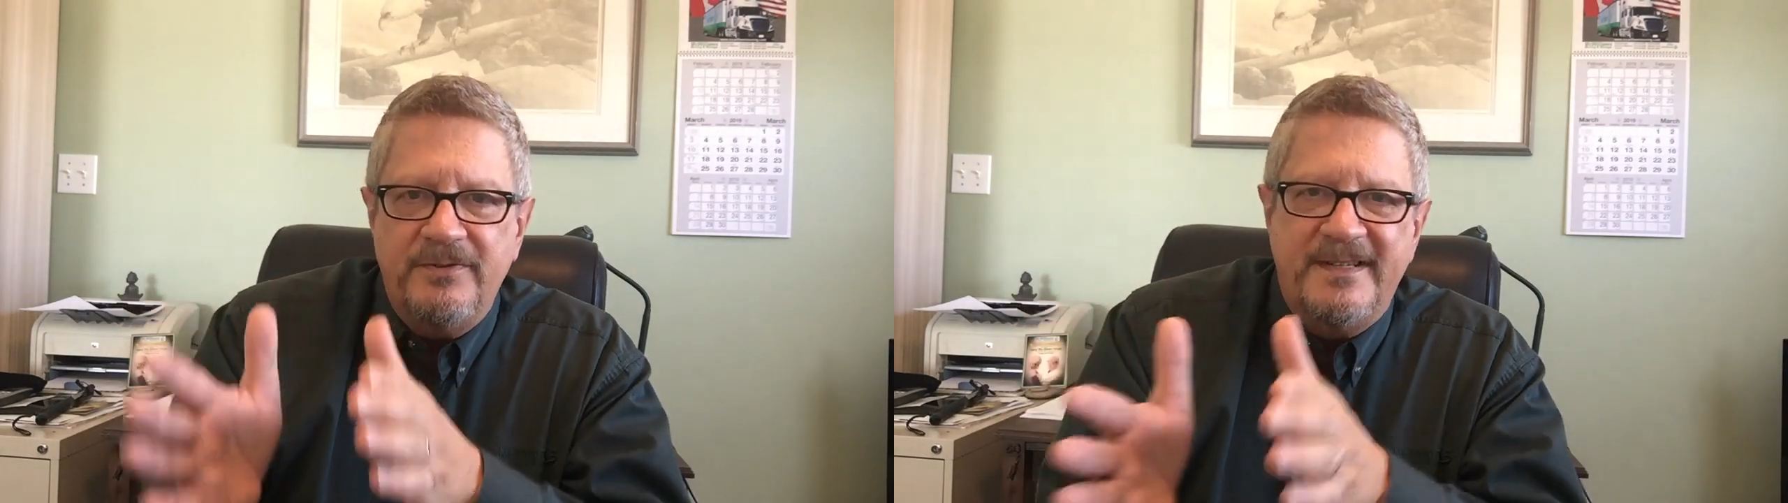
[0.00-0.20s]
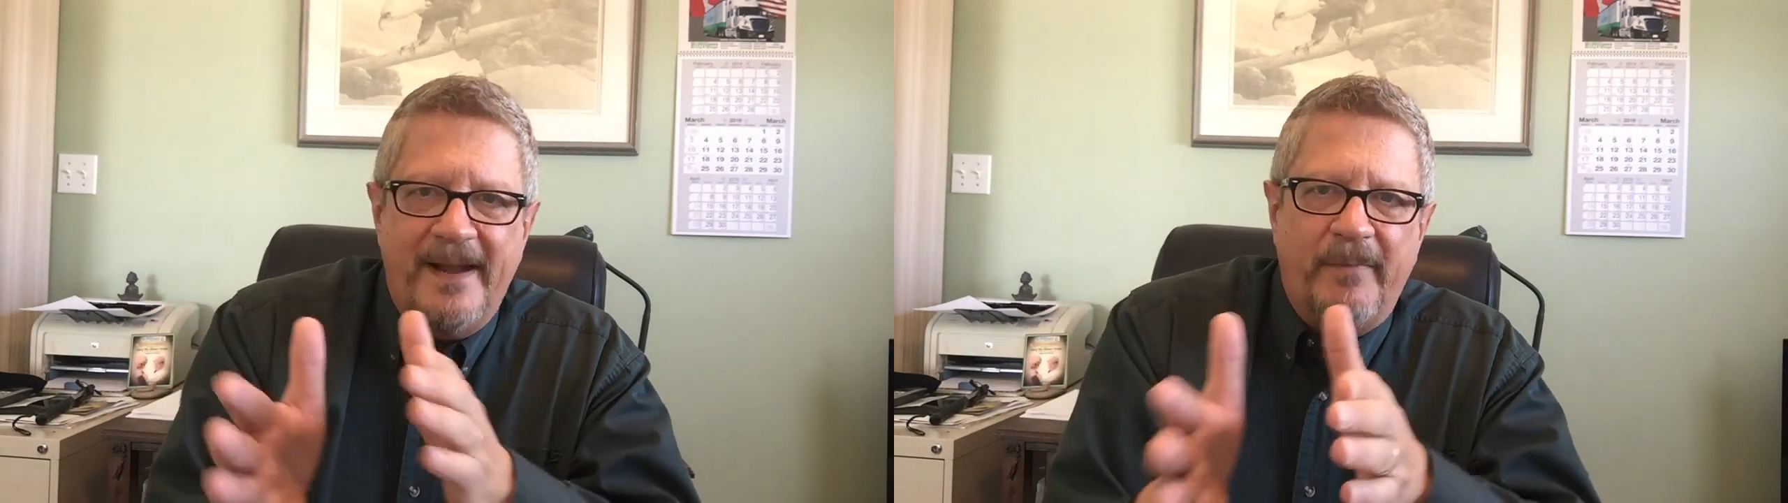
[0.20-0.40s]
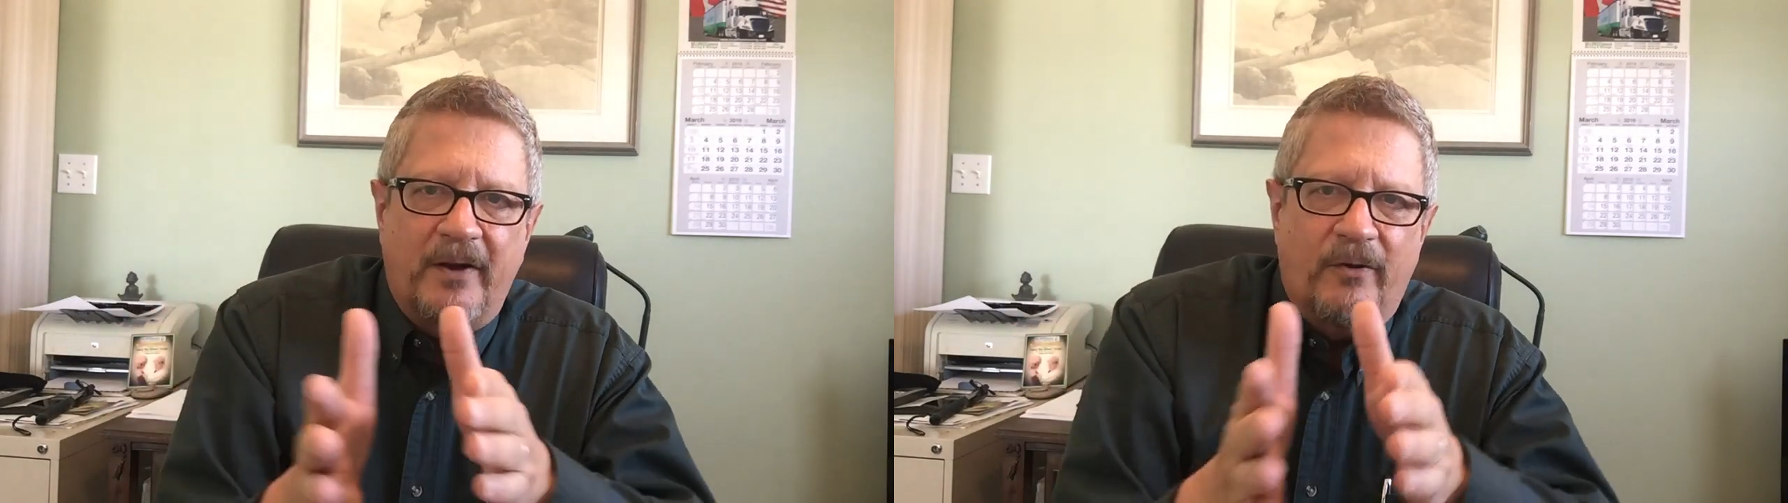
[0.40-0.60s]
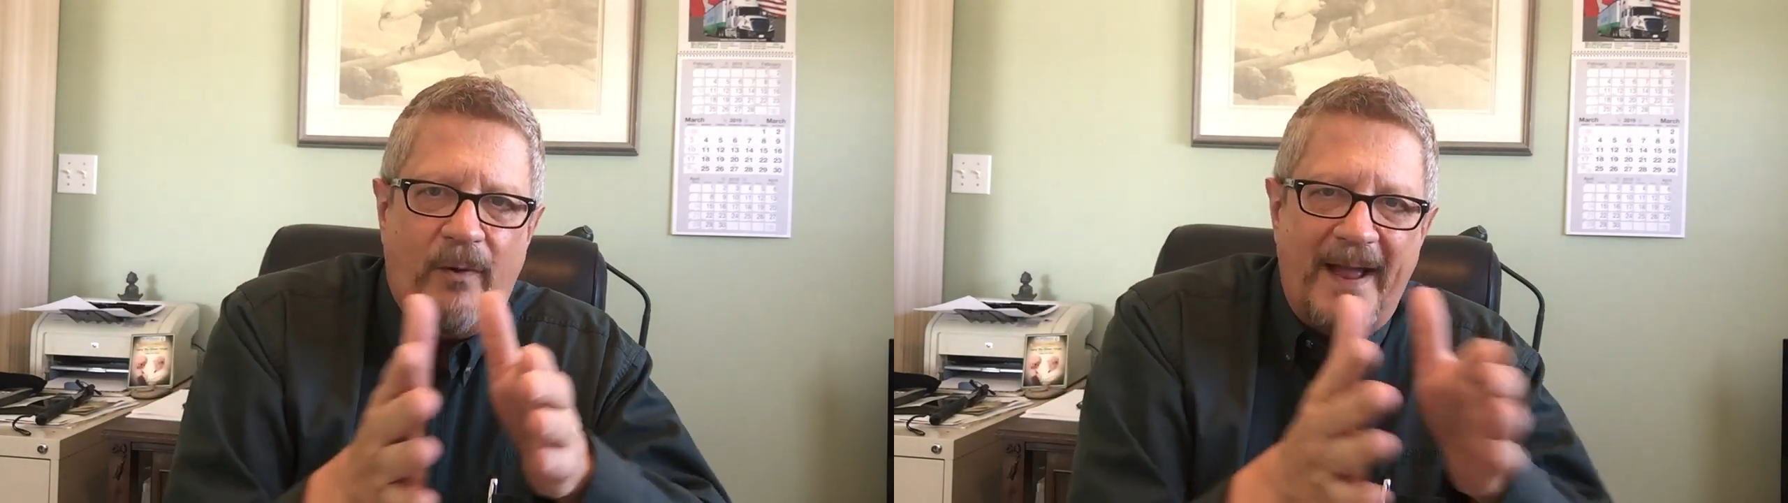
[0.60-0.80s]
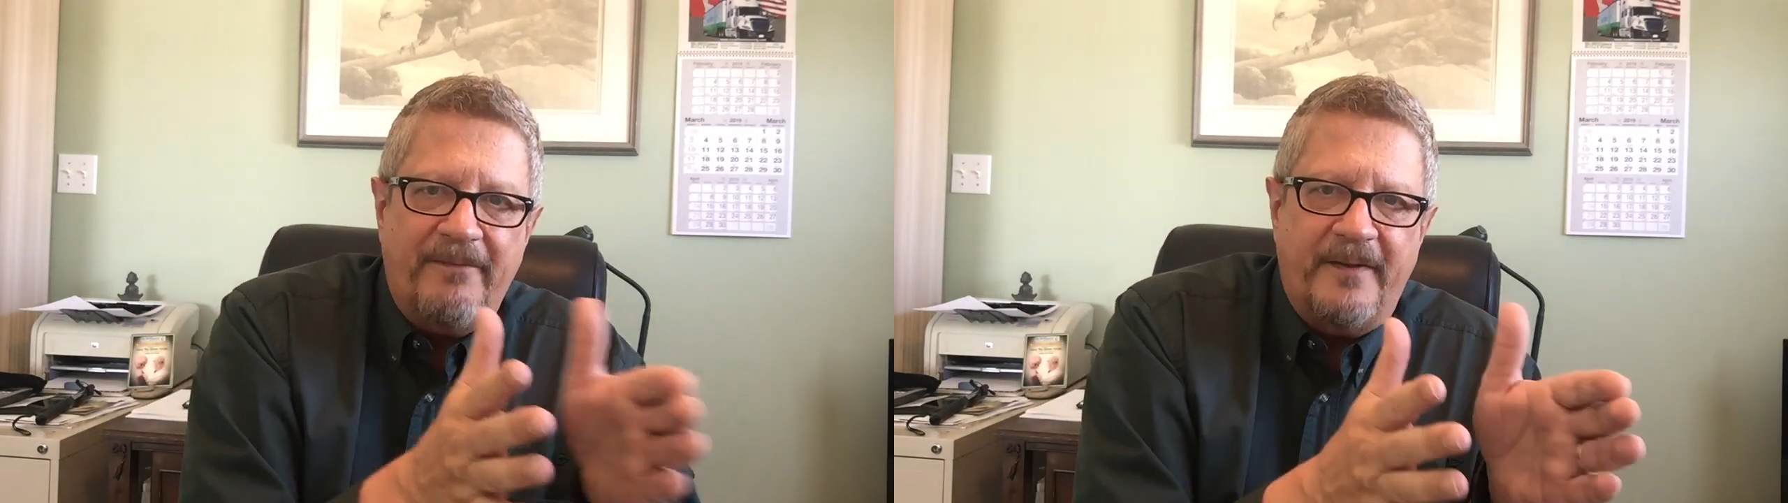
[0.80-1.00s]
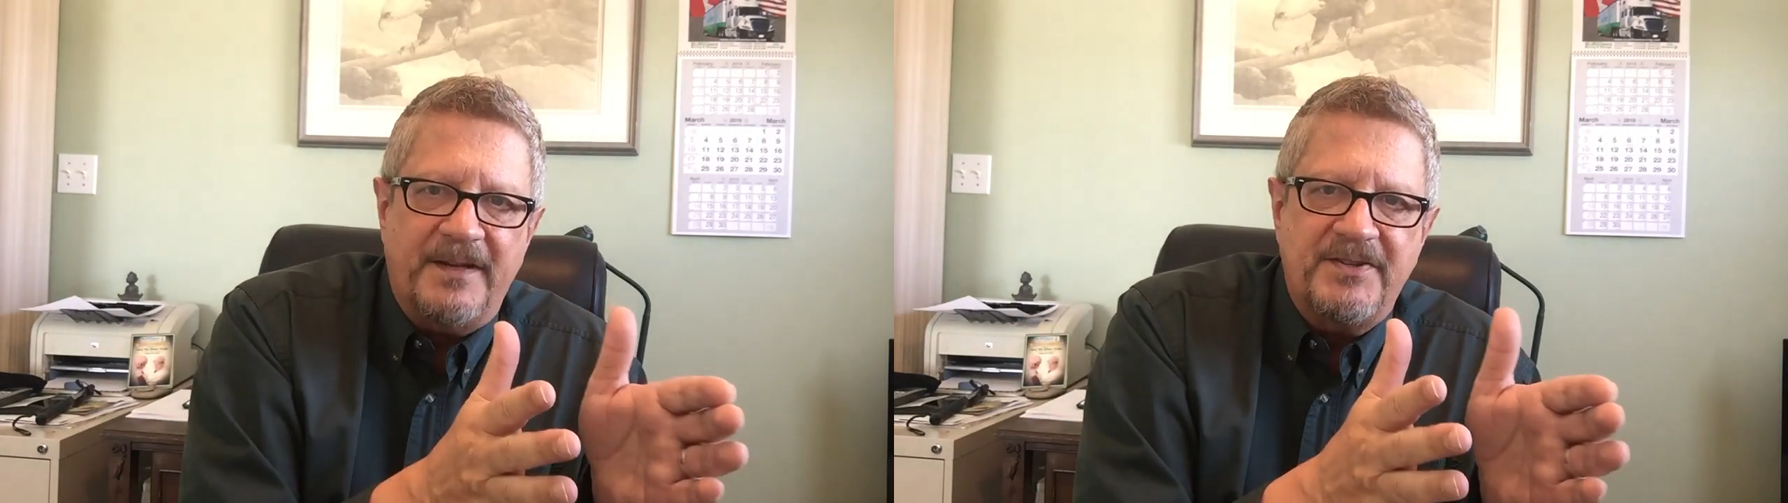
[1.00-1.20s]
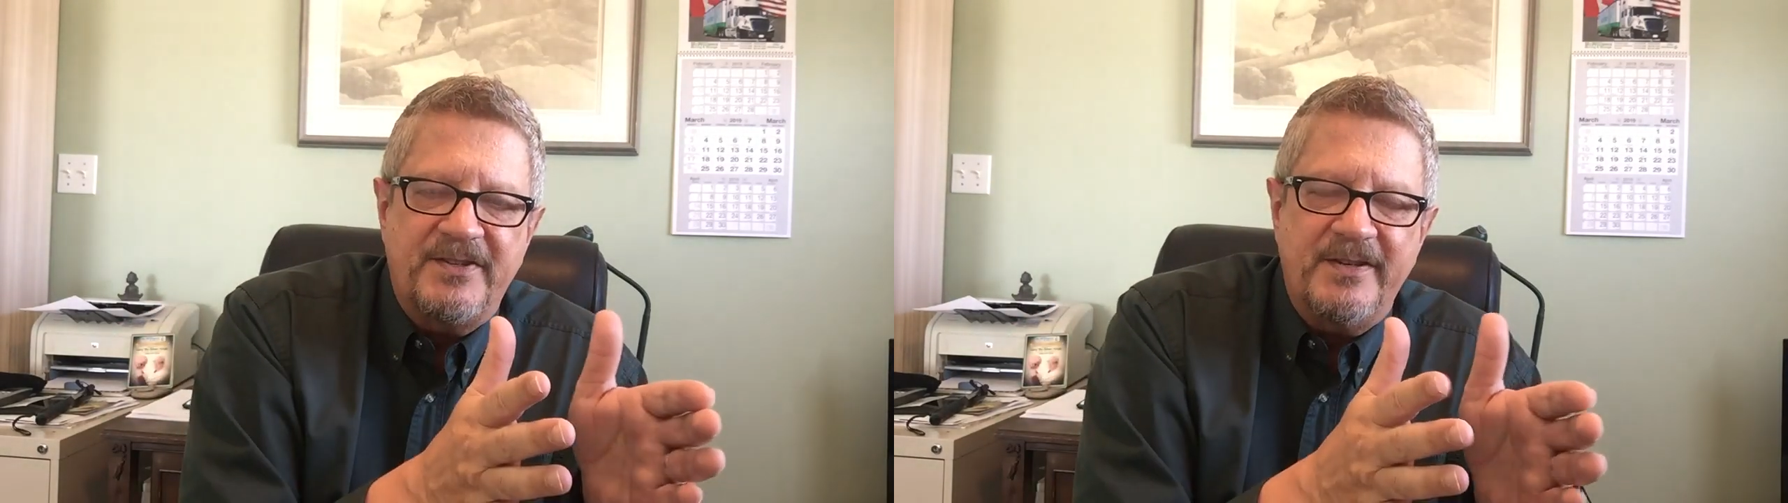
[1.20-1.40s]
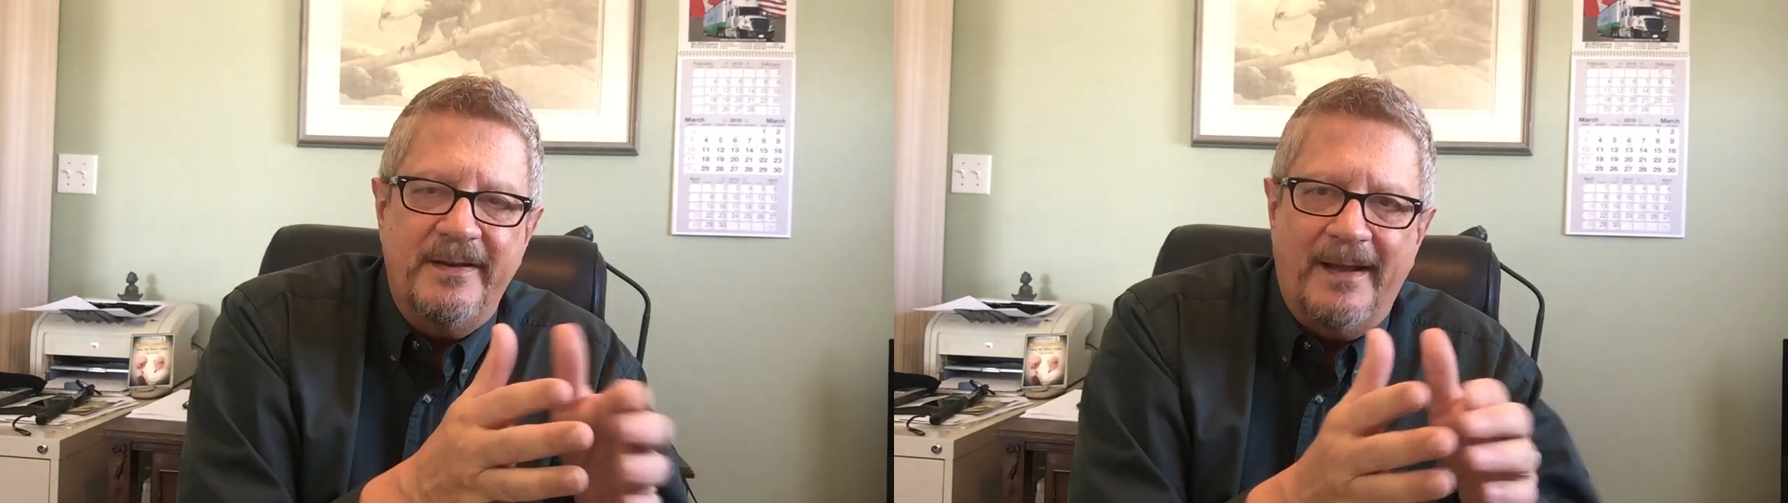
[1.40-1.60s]

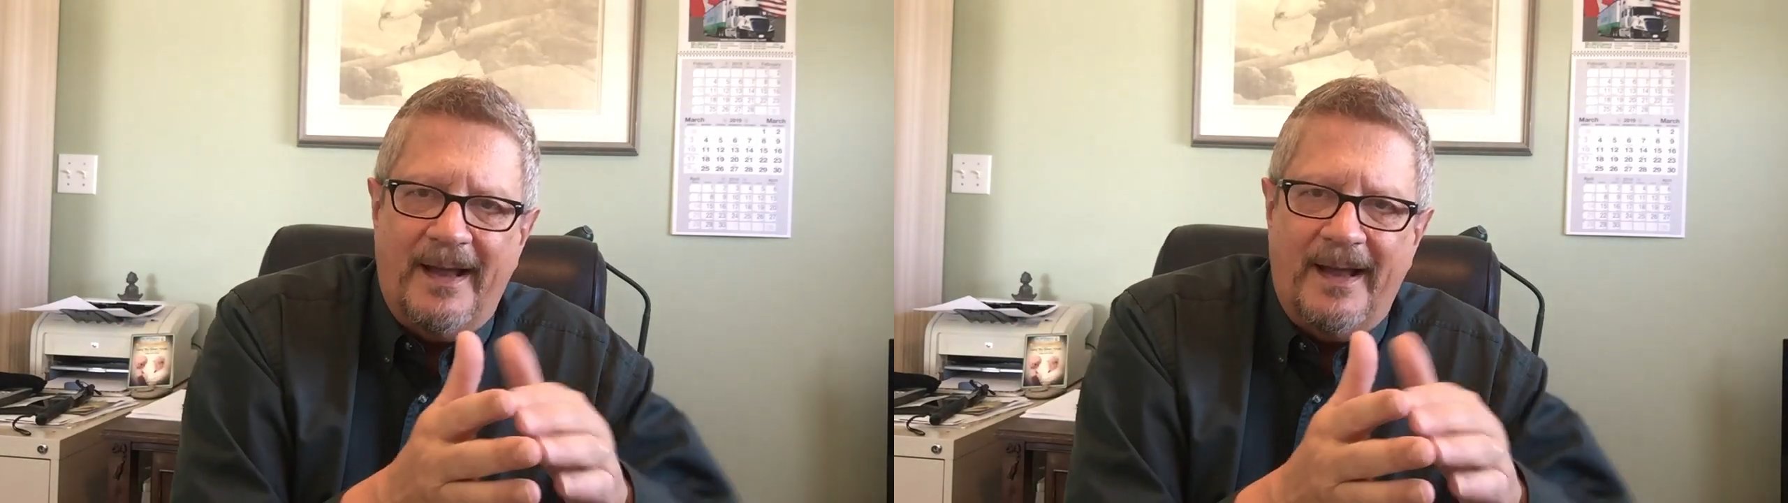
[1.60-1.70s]
demographics.